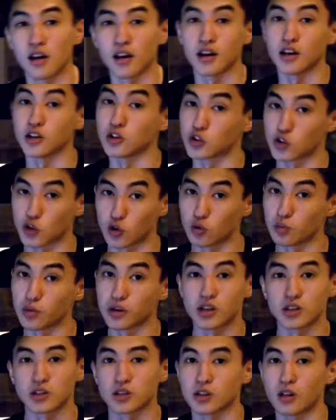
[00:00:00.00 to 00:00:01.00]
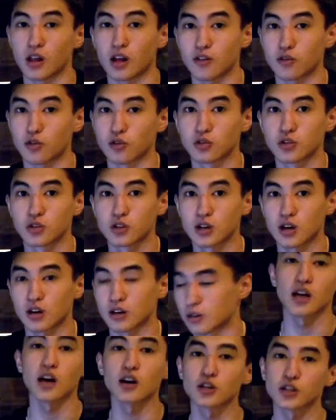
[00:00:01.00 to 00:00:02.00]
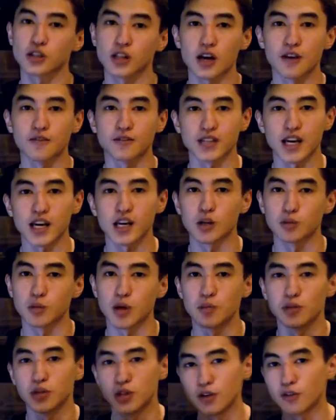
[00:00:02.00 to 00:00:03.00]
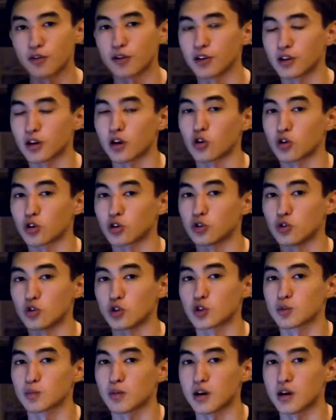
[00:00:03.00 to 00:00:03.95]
And so begins the life of the star. Star's life cycle may be different according to its